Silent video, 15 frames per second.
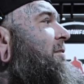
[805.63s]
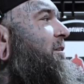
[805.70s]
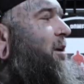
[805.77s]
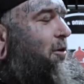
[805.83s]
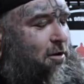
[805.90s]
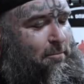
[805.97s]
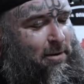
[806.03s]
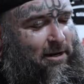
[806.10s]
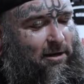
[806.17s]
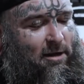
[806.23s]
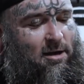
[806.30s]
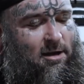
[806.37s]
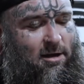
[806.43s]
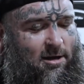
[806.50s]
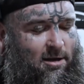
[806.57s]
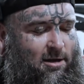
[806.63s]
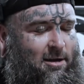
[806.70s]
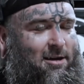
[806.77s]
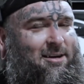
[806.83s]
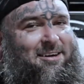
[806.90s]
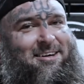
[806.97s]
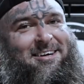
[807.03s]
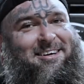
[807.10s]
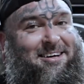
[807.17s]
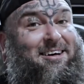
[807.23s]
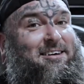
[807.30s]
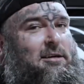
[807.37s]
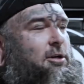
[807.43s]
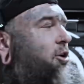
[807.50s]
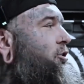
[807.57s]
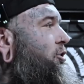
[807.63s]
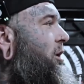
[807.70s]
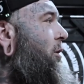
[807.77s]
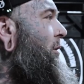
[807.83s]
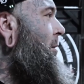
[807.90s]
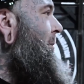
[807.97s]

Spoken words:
you know what I mean. You do know what I